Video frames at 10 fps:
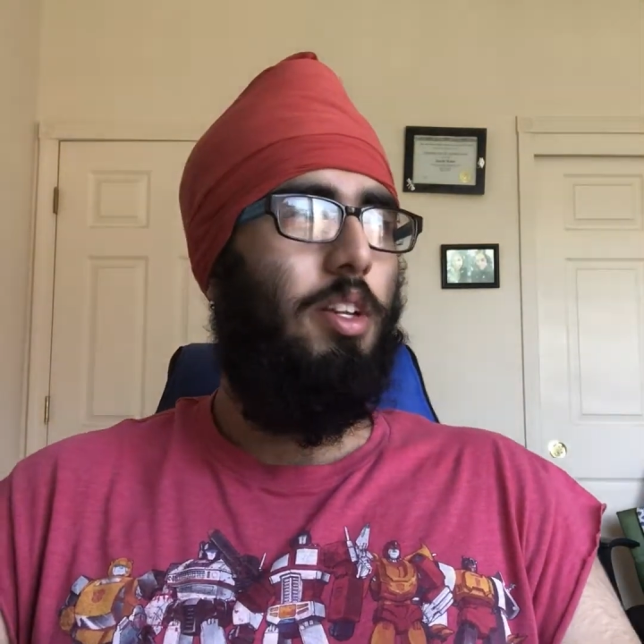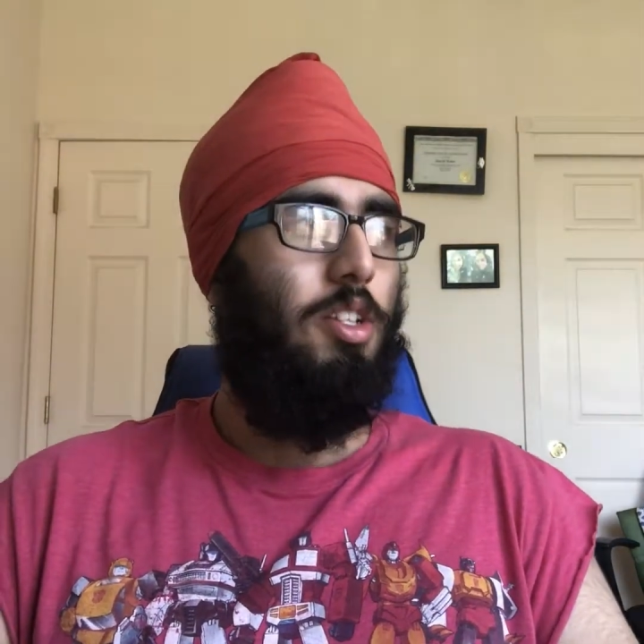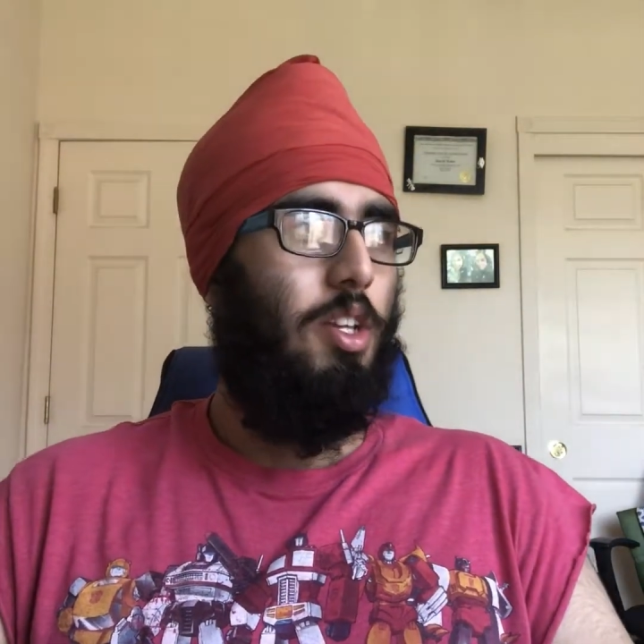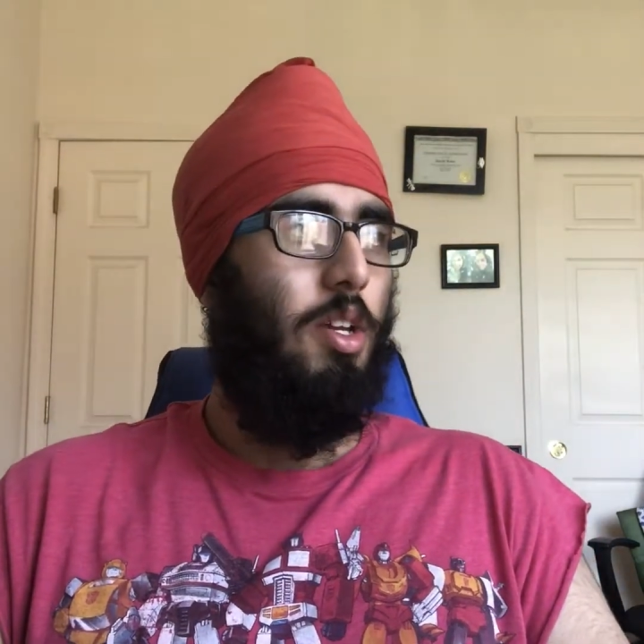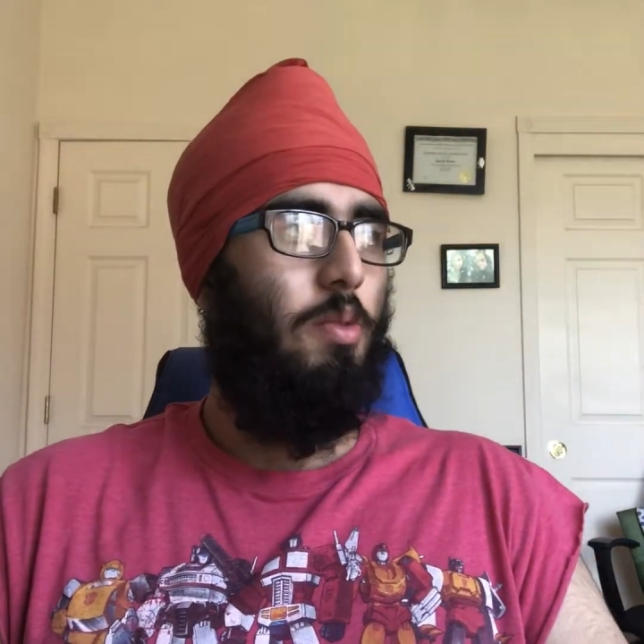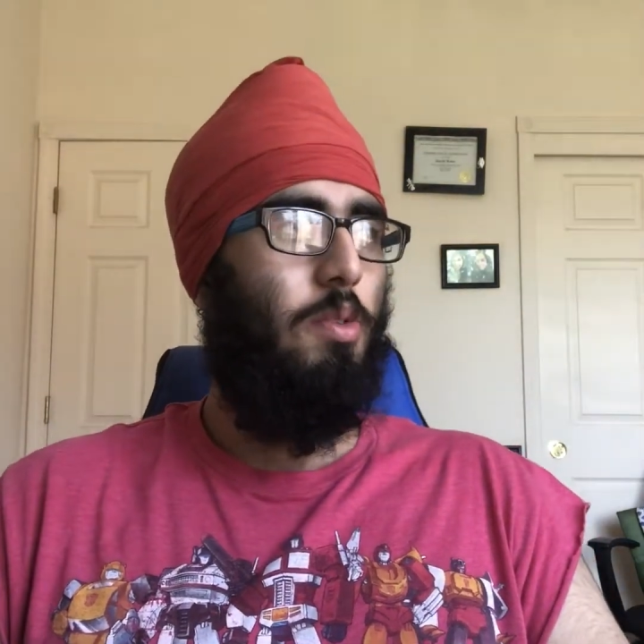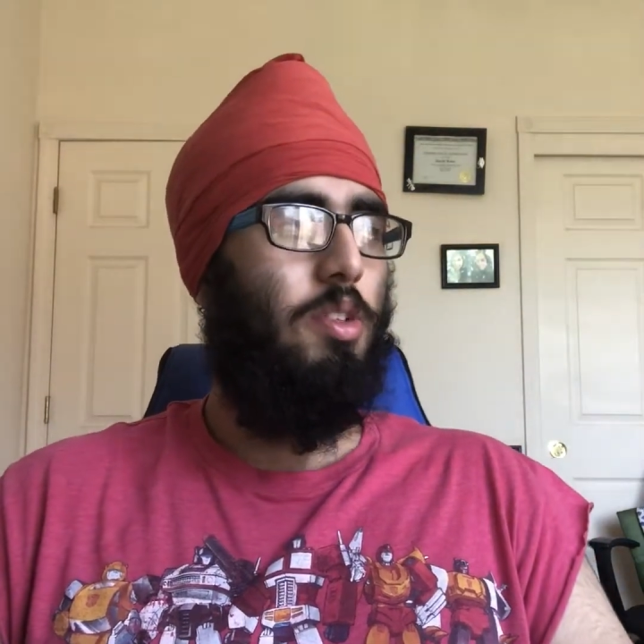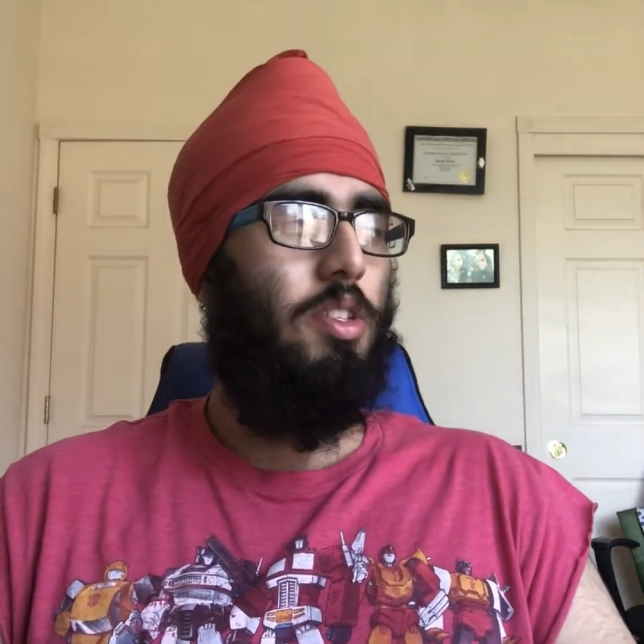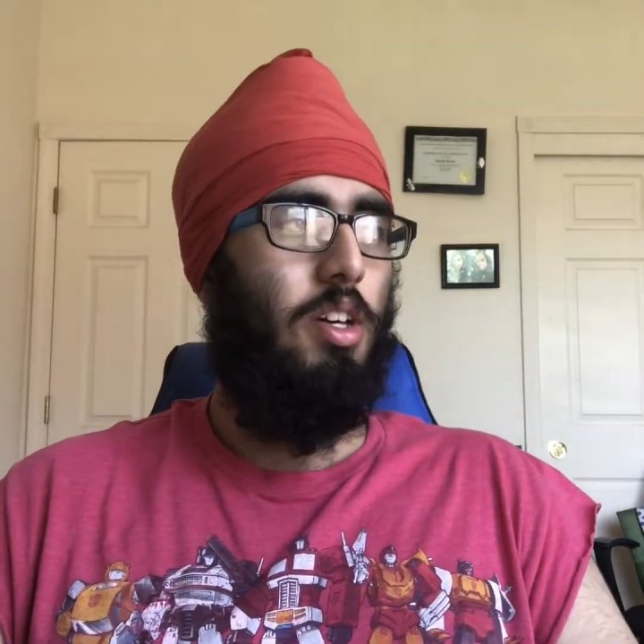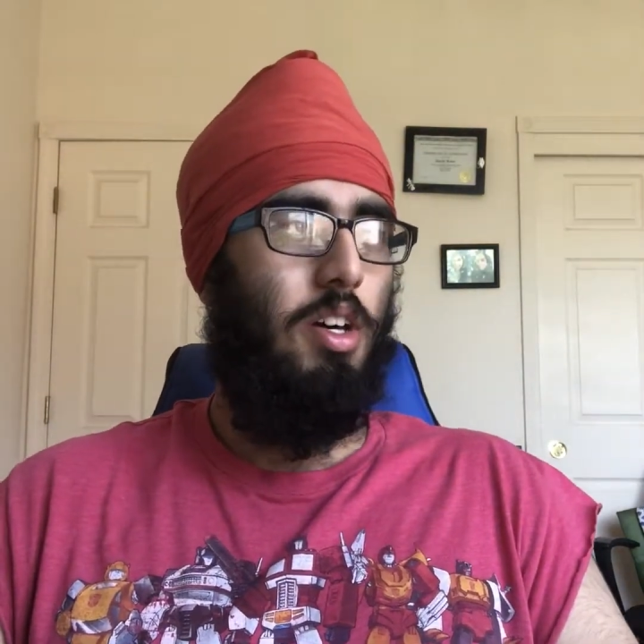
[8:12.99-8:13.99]
she
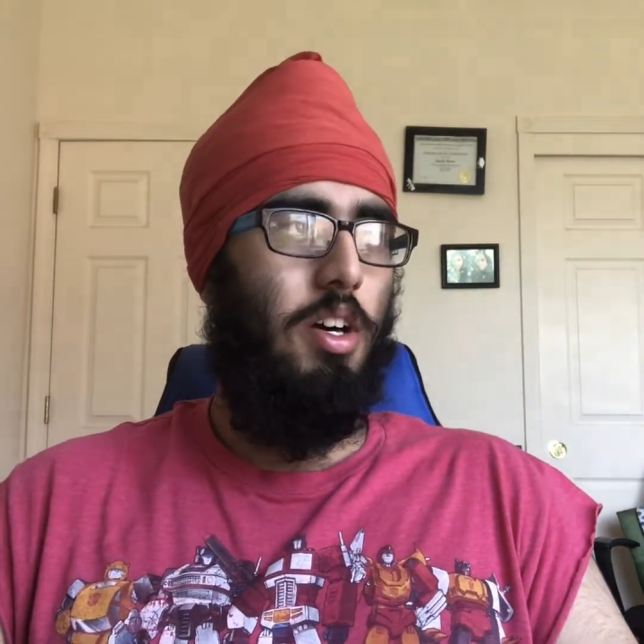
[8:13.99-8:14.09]
was